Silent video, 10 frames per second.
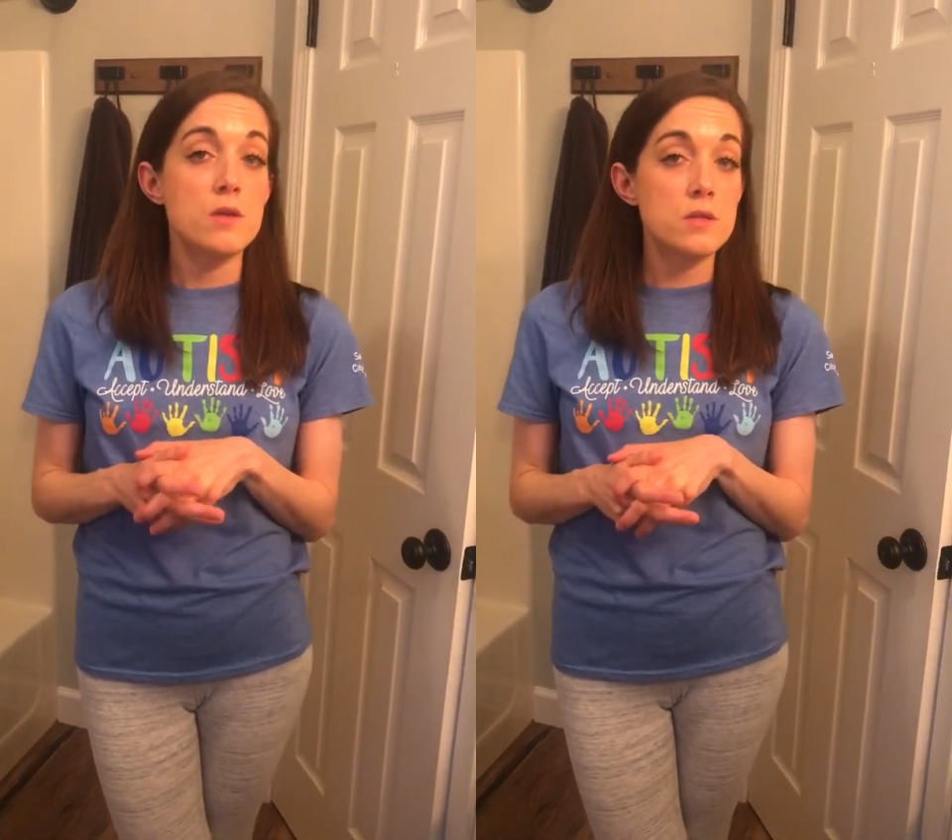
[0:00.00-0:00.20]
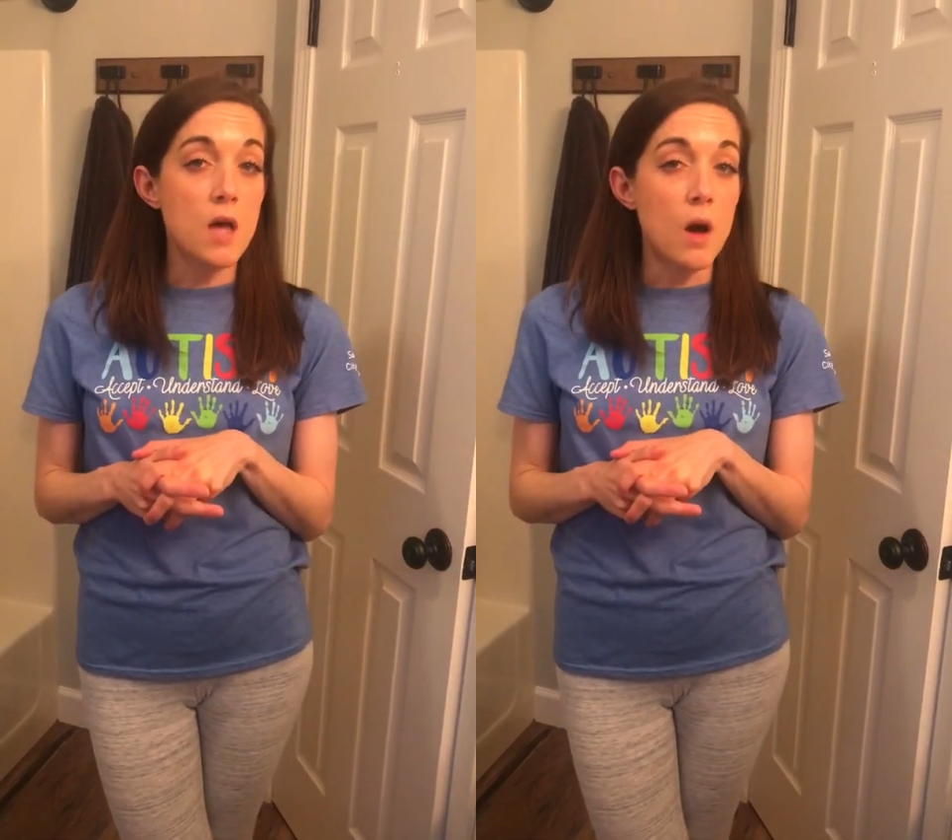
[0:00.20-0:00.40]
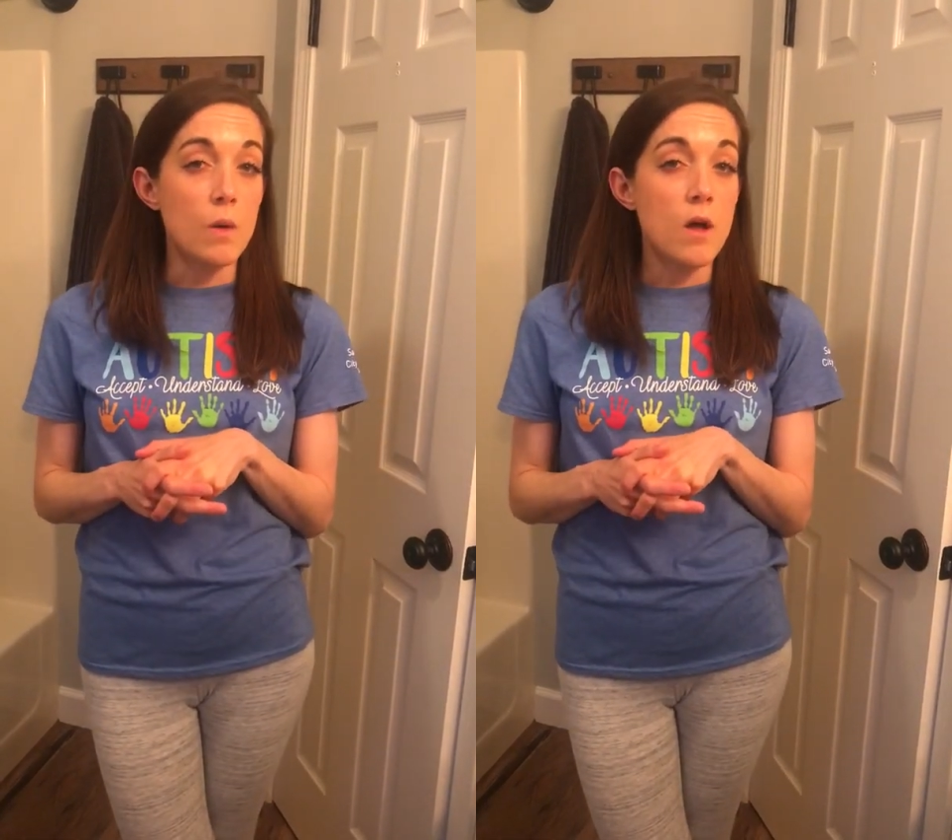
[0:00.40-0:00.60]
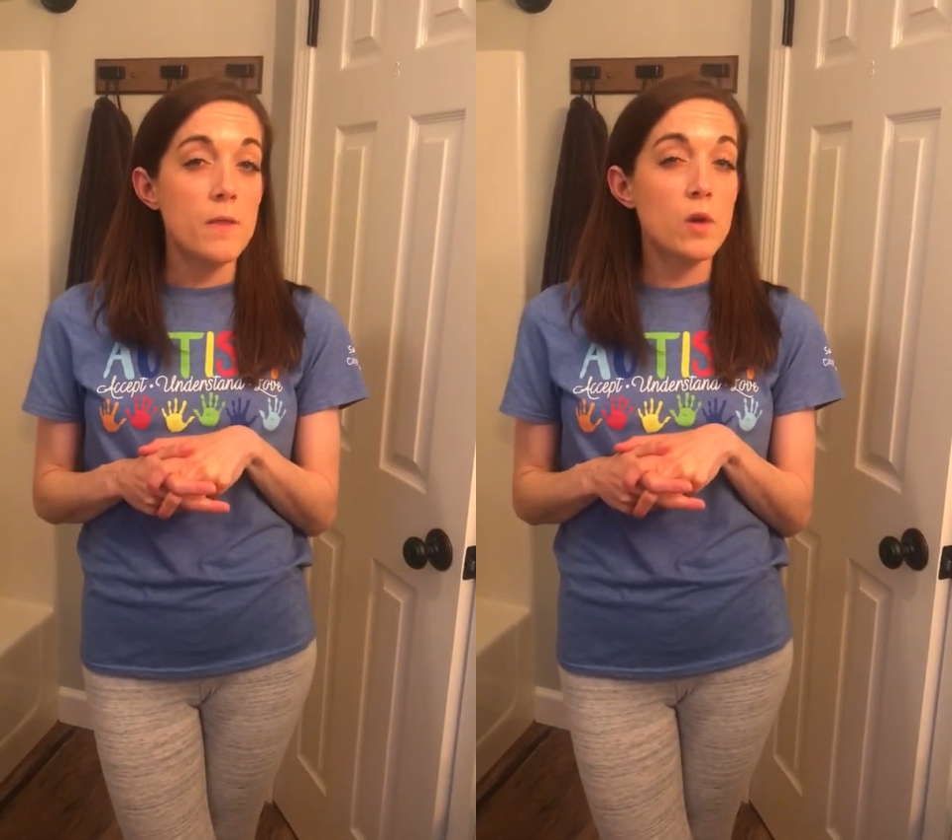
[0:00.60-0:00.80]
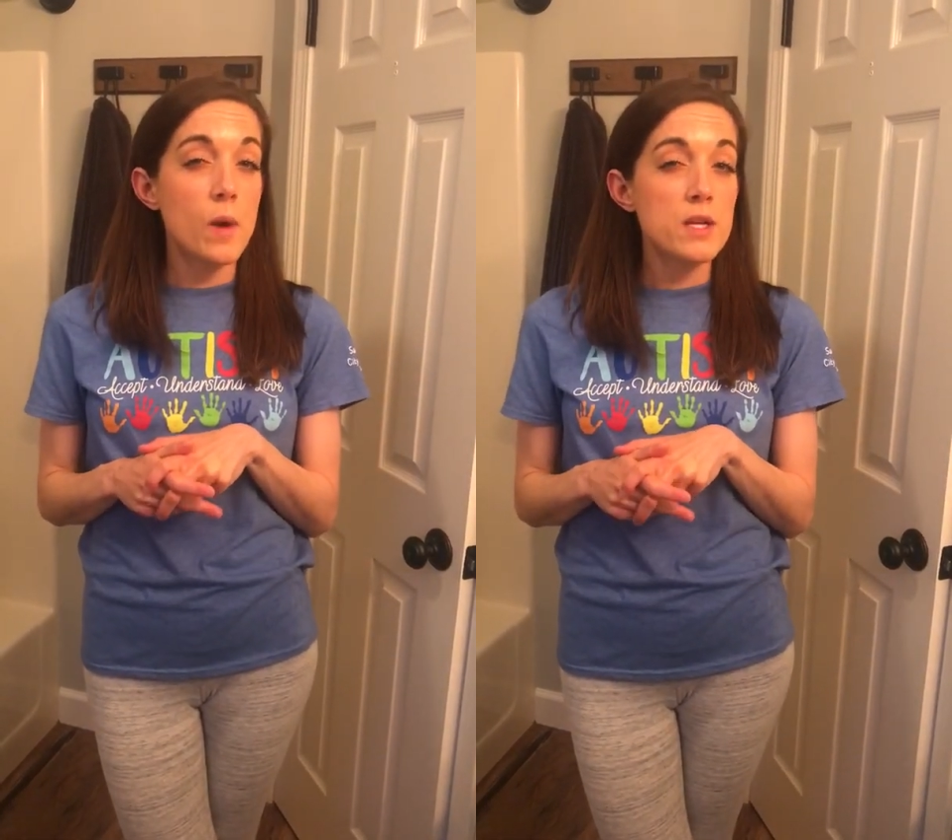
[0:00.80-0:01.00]
So
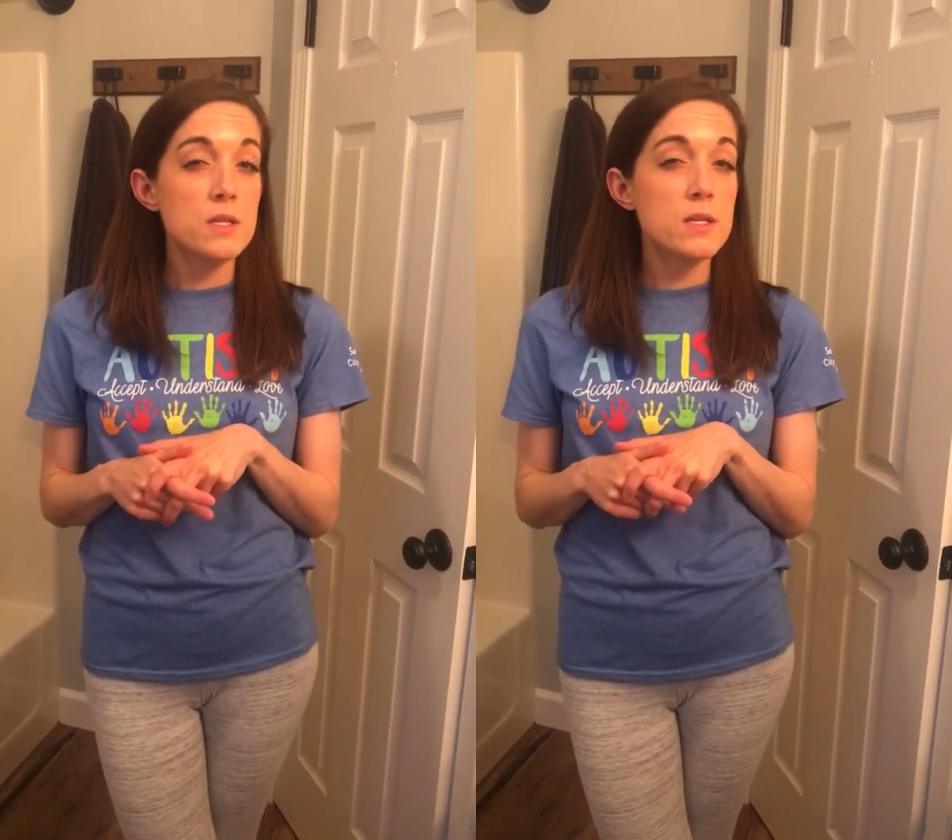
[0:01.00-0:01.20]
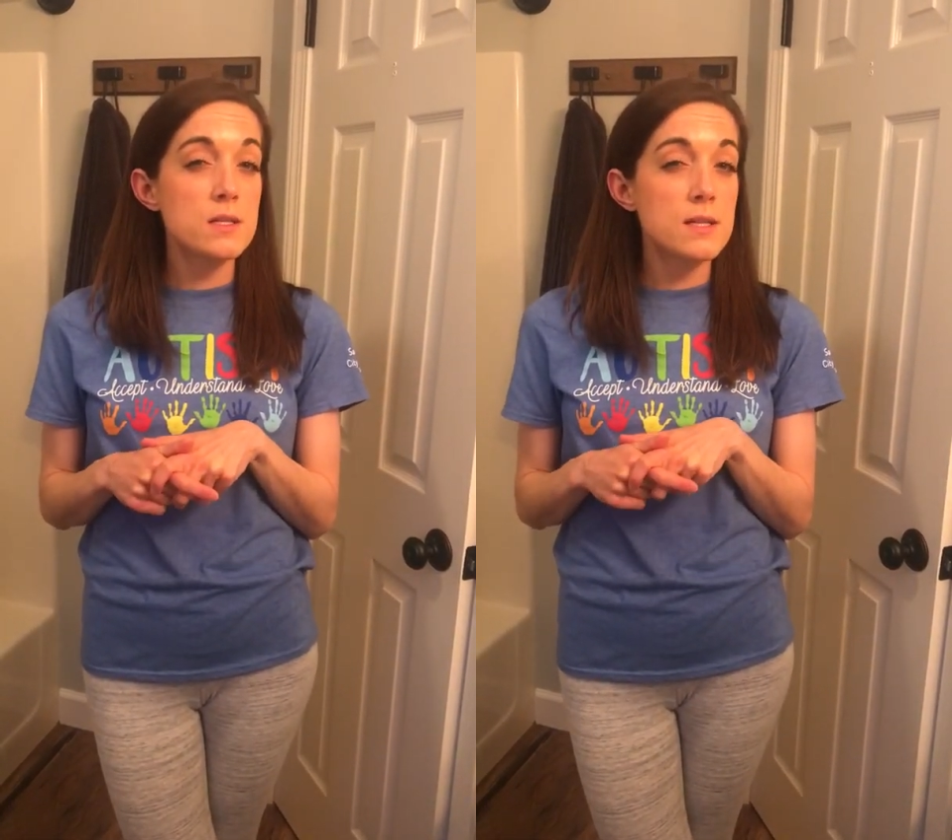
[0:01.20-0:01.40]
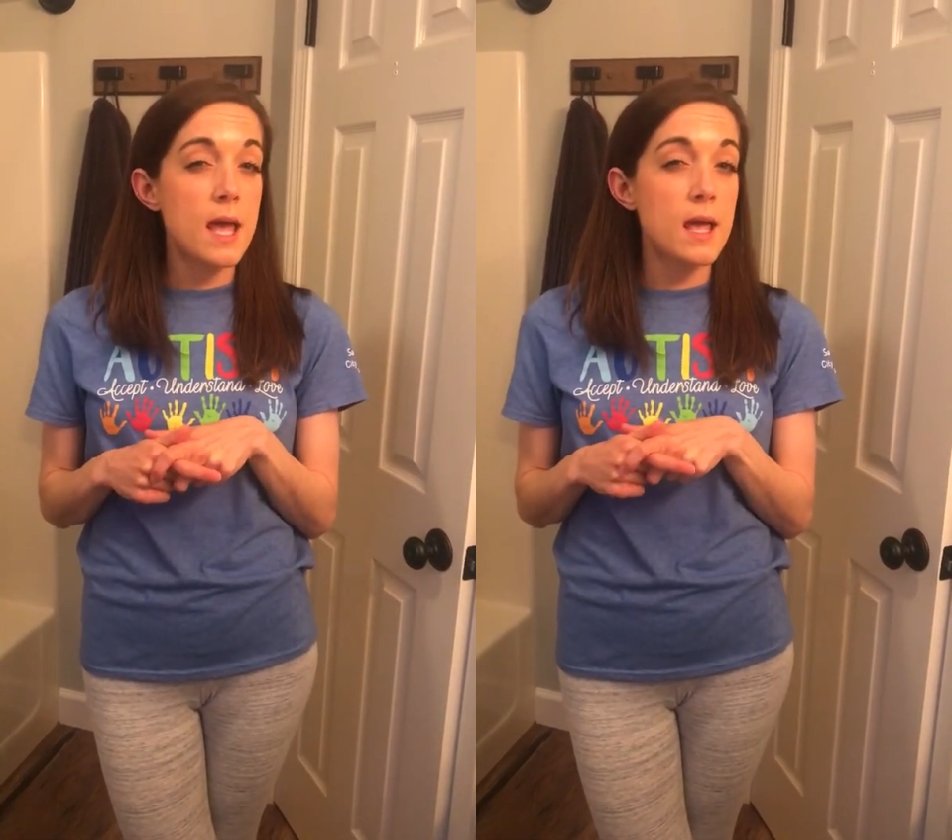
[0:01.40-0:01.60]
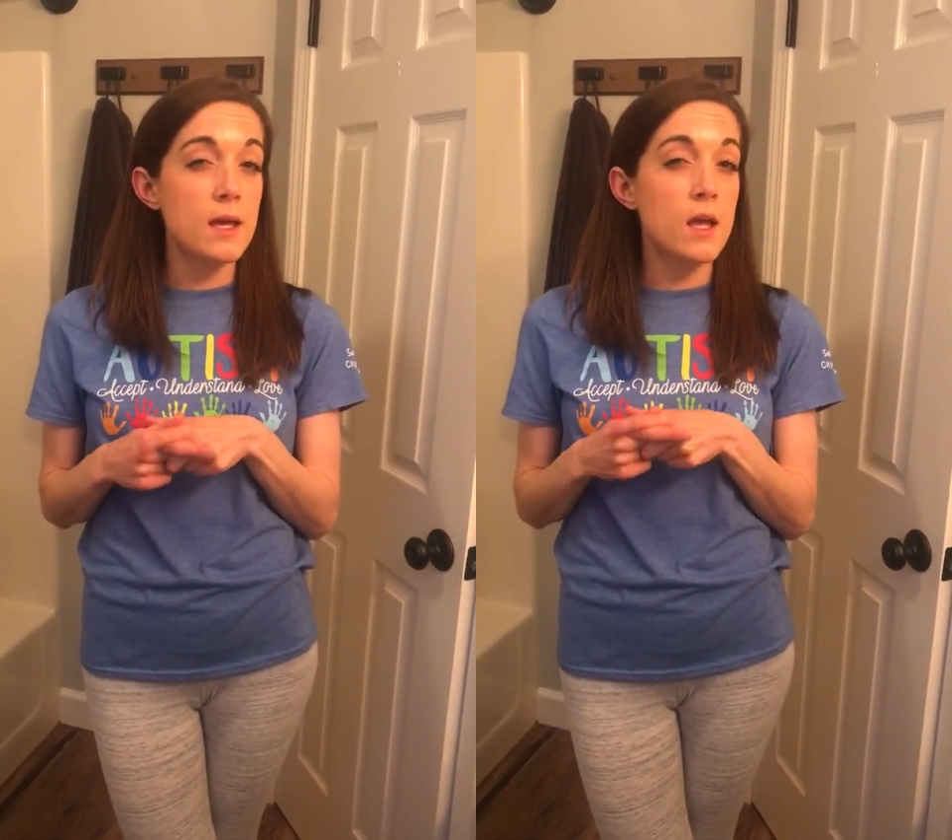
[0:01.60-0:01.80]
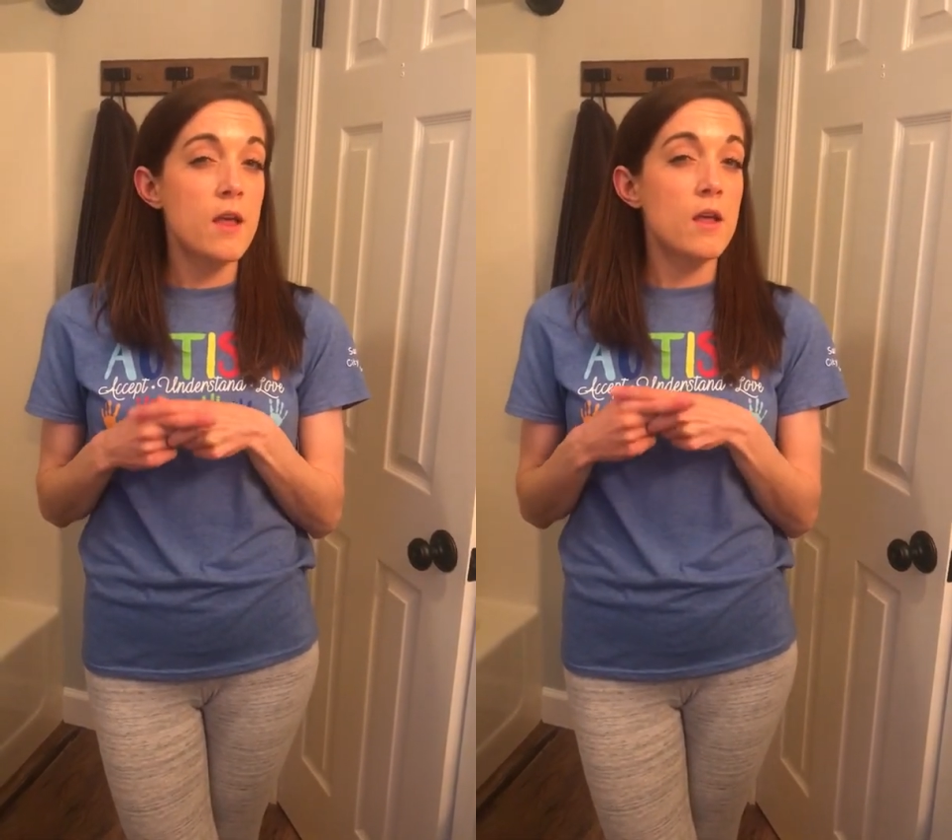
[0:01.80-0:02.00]
the question is
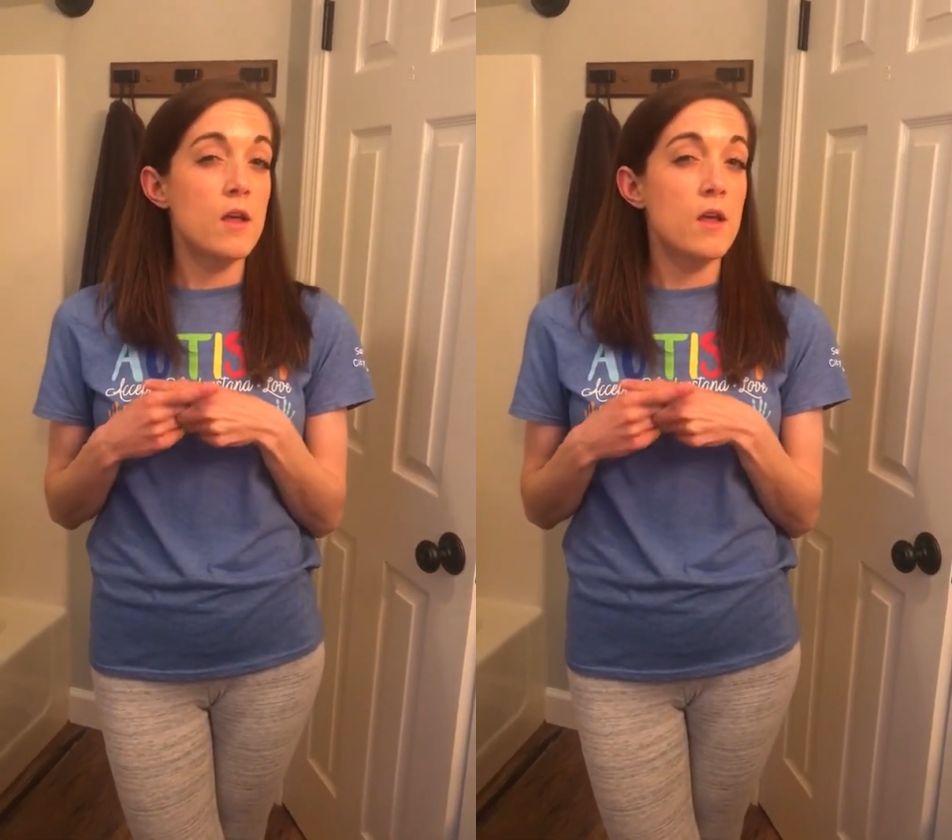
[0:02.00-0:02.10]
saying